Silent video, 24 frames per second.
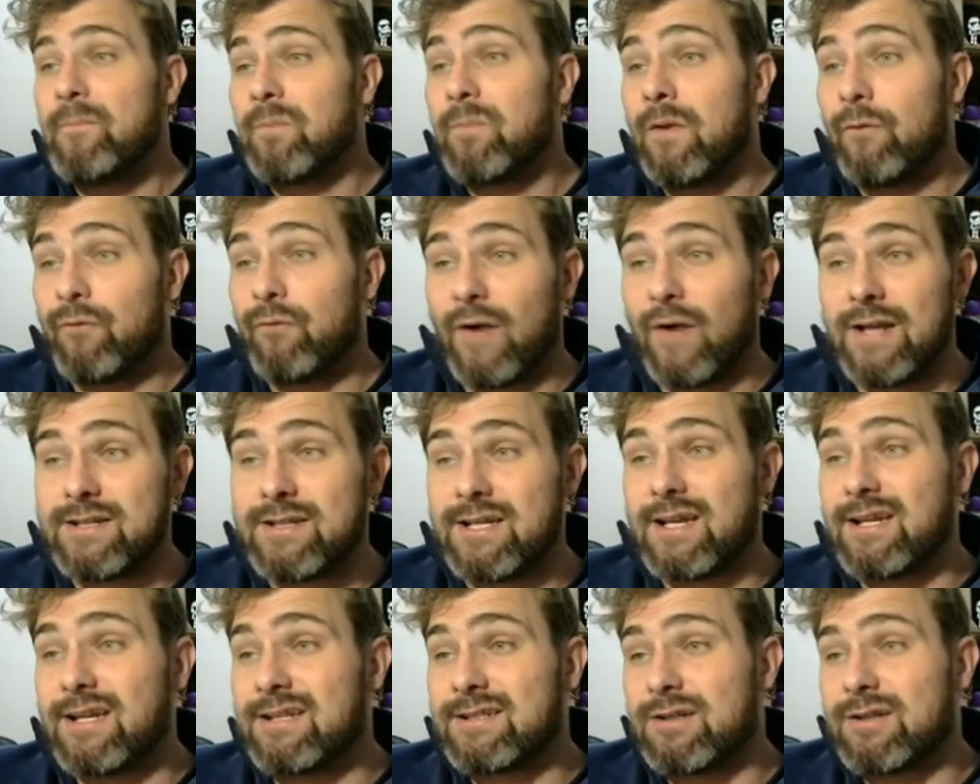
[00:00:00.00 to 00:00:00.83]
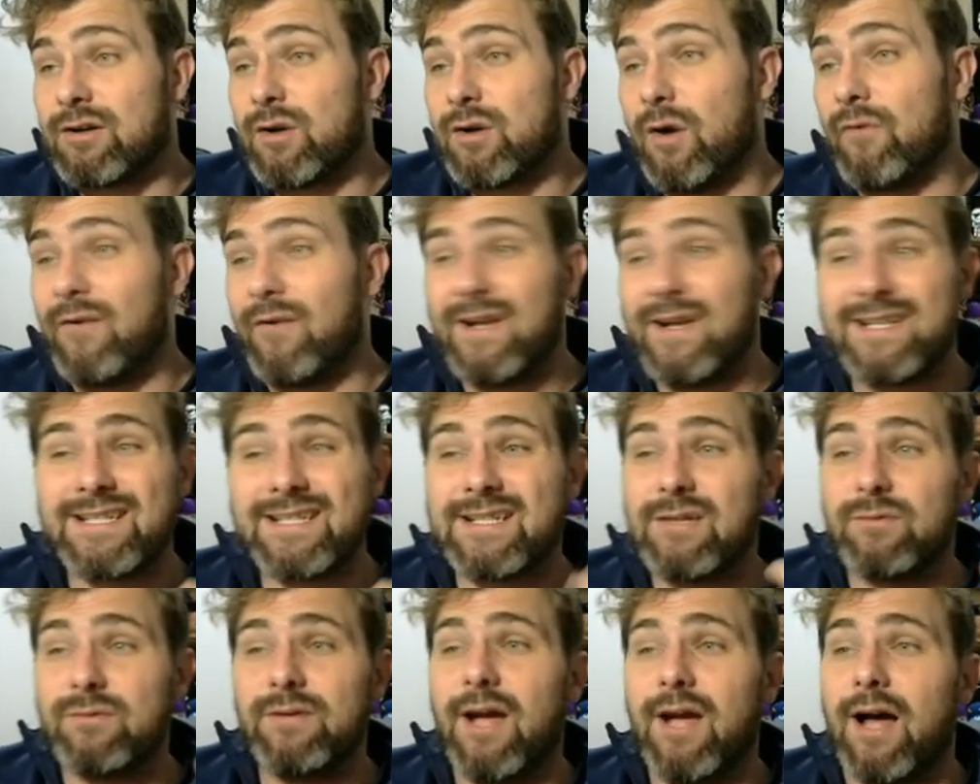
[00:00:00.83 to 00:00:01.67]
Frenzy can still go off. It's
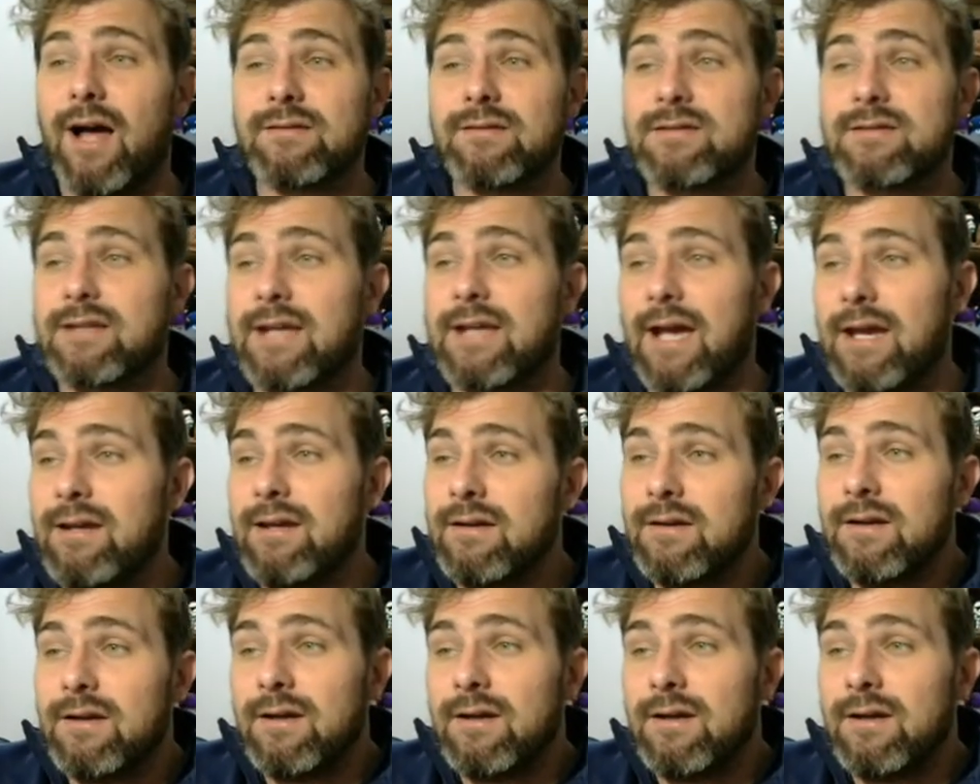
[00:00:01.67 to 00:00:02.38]
still nuts, okay?